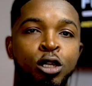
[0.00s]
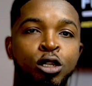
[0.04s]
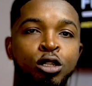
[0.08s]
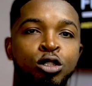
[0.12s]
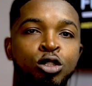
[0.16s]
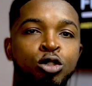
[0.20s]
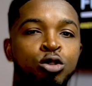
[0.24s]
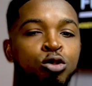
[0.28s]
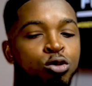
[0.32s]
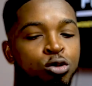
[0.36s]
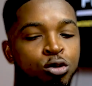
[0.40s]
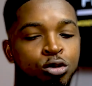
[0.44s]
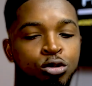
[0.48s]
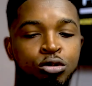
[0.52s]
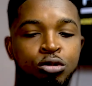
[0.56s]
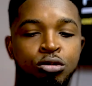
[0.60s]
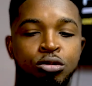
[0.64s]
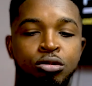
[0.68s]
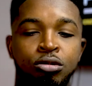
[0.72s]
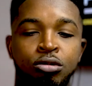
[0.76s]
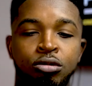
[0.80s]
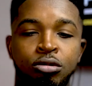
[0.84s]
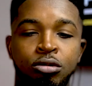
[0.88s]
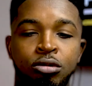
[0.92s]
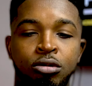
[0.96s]
to
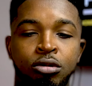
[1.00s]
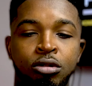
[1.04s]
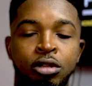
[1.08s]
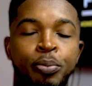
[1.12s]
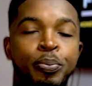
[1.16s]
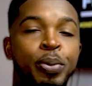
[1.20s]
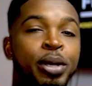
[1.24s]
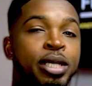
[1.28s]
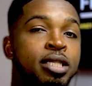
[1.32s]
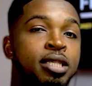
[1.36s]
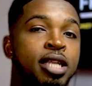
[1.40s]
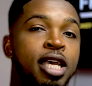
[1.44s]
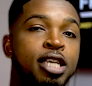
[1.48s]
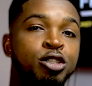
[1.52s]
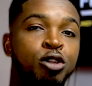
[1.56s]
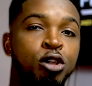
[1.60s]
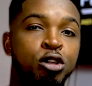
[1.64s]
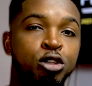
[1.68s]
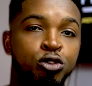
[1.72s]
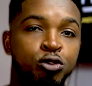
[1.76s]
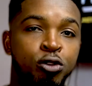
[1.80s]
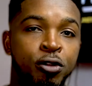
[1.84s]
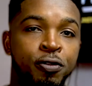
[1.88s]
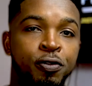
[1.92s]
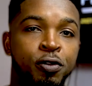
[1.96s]
the person that is going
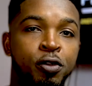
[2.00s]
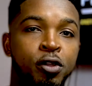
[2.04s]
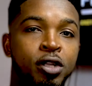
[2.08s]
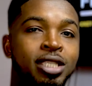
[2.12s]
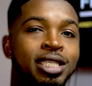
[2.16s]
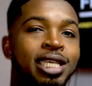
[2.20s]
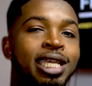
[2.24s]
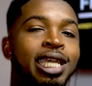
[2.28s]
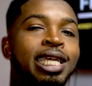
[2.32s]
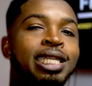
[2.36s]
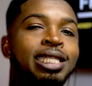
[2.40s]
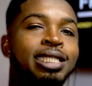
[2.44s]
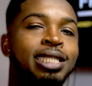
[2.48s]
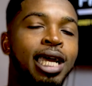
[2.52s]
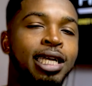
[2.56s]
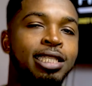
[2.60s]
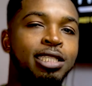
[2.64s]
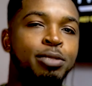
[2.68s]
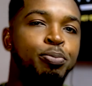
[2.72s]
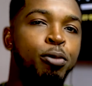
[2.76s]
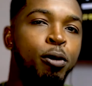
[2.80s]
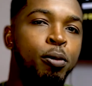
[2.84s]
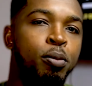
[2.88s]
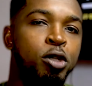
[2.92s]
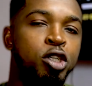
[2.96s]
to review it in
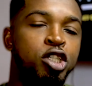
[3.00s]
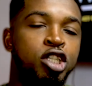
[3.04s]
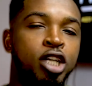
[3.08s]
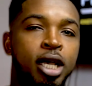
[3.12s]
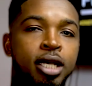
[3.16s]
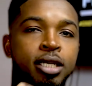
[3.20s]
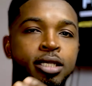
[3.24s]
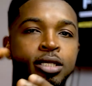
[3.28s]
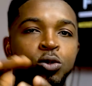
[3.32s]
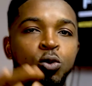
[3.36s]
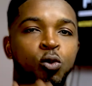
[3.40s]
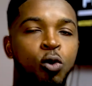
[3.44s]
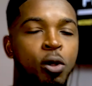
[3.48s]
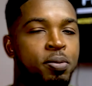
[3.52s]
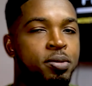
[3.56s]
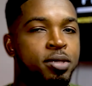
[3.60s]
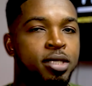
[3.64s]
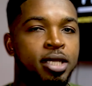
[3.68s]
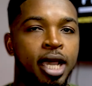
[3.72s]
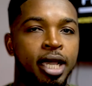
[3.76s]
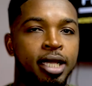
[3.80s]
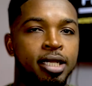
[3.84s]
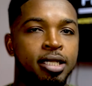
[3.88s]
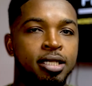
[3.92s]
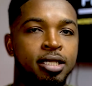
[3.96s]
that publisher's
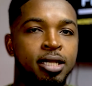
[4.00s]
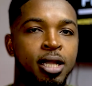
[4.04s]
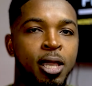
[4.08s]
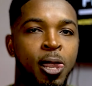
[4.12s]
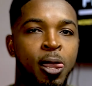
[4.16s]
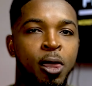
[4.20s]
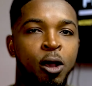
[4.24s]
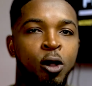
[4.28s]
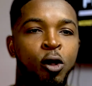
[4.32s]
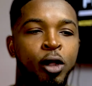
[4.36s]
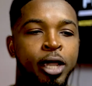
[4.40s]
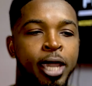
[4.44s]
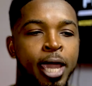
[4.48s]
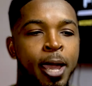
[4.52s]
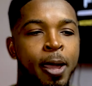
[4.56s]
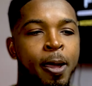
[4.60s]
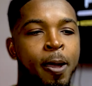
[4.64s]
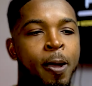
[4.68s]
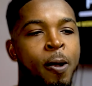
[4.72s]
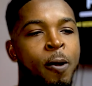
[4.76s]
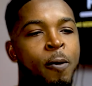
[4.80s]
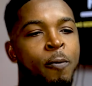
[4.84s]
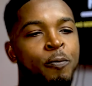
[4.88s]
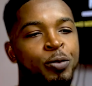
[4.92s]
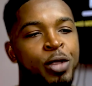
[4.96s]
website. Okay,
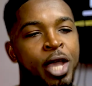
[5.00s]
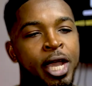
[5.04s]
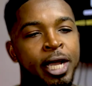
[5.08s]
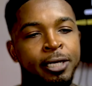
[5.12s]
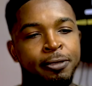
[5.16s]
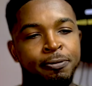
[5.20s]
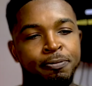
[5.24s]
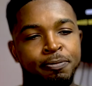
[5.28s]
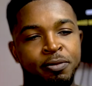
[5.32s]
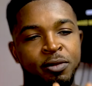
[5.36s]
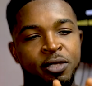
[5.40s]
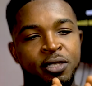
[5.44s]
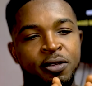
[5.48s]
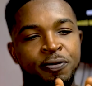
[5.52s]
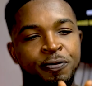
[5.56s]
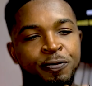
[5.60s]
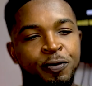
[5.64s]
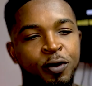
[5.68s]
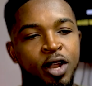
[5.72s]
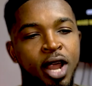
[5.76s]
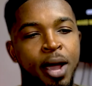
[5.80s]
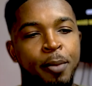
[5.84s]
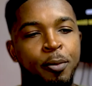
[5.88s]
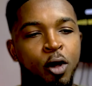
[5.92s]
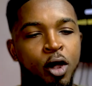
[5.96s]
then
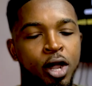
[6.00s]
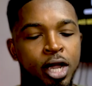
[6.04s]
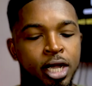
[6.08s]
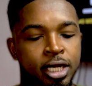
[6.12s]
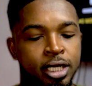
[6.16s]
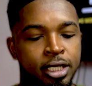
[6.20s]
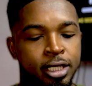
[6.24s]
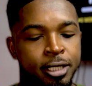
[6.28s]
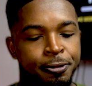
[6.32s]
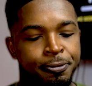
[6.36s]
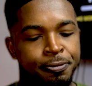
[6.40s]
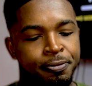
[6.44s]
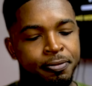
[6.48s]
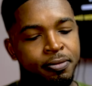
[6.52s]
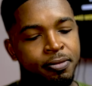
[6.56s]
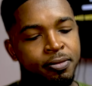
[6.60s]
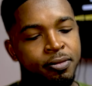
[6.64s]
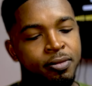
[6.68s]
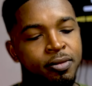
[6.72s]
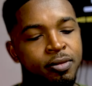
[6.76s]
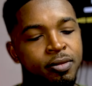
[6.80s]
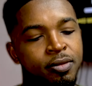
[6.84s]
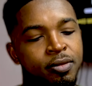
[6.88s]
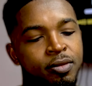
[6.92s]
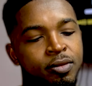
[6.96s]
furthermore is
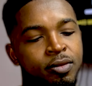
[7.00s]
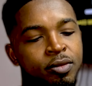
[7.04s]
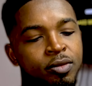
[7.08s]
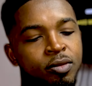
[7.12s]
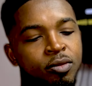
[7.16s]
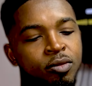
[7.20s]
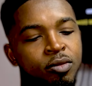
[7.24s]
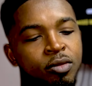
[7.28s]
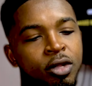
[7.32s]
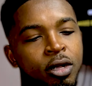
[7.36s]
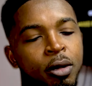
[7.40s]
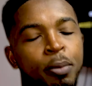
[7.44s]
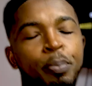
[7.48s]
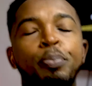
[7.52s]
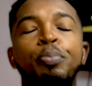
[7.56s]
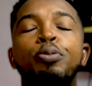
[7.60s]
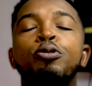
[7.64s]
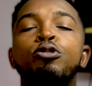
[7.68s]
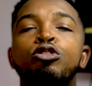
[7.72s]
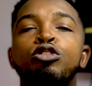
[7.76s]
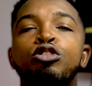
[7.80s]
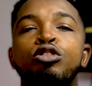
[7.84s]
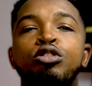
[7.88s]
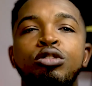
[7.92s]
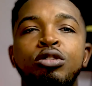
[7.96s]

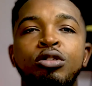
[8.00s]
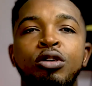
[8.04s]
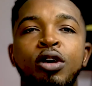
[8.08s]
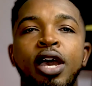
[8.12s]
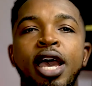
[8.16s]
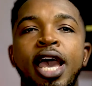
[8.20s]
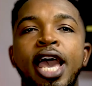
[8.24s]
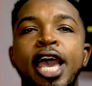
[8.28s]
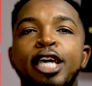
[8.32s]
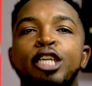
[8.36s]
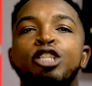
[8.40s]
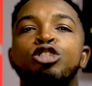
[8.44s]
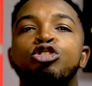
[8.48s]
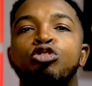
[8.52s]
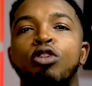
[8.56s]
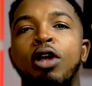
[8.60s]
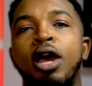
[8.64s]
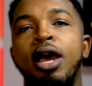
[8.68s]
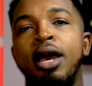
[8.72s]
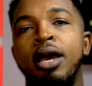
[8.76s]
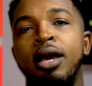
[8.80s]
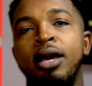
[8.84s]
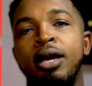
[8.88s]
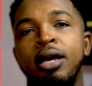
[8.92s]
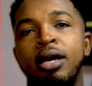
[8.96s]
put
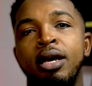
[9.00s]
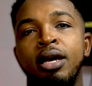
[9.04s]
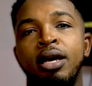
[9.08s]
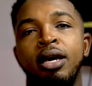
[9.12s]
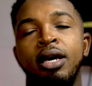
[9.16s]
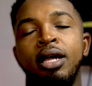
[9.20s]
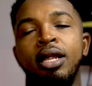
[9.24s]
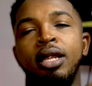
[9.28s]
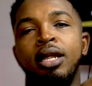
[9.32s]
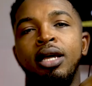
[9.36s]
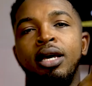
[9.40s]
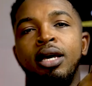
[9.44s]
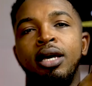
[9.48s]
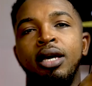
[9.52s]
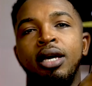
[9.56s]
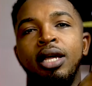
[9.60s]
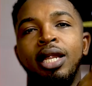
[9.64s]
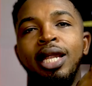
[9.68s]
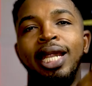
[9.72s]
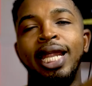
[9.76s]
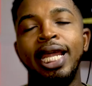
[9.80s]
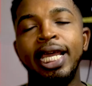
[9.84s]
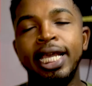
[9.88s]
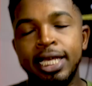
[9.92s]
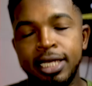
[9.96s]
extra
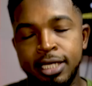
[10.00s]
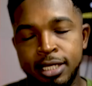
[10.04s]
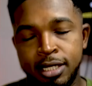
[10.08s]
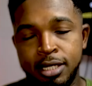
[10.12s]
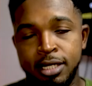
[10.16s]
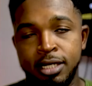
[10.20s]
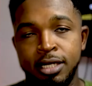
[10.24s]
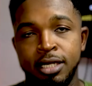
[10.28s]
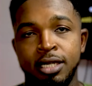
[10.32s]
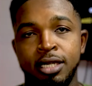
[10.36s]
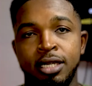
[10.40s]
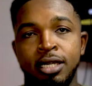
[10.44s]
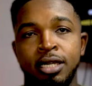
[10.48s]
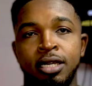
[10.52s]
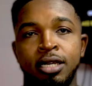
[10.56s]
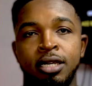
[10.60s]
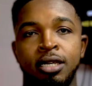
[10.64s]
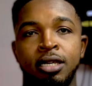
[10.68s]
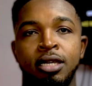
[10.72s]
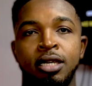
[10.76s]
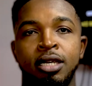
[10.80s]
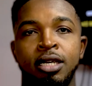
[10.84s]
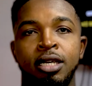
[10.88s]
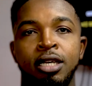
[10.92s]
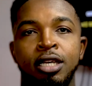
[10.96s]
links,
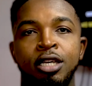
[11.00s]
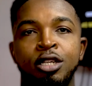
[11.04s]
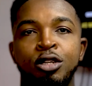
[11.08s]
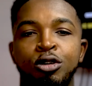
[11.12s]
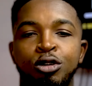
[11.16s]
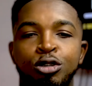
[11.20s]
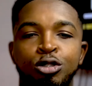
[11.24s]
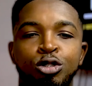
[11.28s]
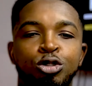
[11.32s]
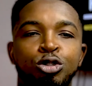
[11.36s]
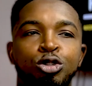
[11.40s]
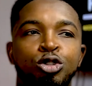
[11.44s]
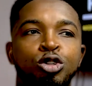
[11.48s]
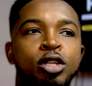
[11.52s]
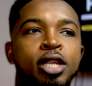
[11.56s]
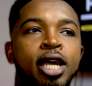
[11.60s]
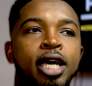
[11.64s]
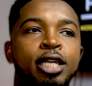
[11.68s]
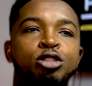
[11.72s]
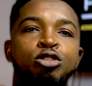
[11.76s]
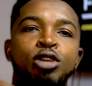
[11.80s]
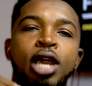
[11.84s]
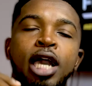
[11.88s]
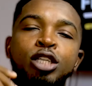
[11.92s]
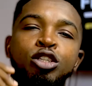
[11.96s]
to show
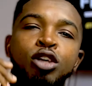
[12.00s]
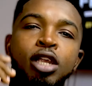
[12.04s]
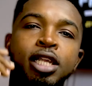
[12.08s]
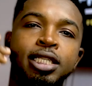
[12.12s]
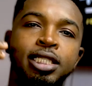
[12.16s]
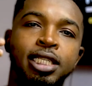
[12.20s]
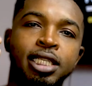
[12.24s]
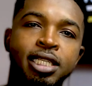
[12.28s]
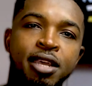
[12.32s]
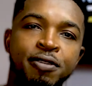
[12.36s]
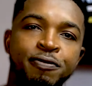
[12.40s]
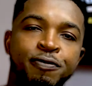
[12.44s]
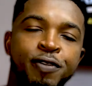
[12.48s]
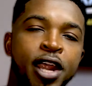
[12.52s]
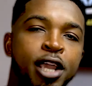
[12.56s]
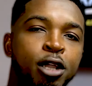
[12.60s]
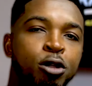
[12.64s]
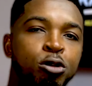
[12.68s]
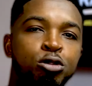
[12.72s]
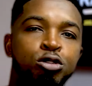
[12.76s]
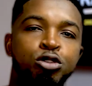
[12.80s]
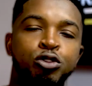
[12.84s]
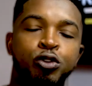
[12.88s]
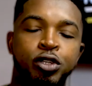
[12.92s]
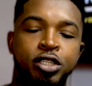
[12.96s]
that you actually did a very
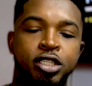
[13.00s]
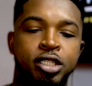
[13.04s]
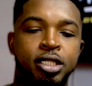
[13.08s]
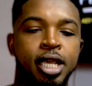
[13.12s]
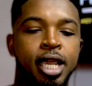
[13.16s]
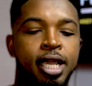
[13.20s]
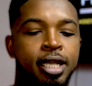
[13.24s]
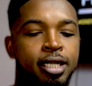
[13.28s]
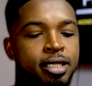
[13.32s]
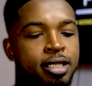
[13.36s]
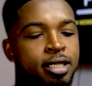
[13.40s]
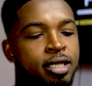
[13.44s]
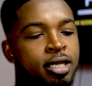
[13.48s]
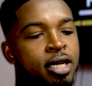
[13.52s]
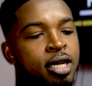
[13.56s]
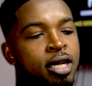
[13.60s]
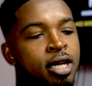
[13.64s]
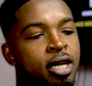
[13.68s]
good research.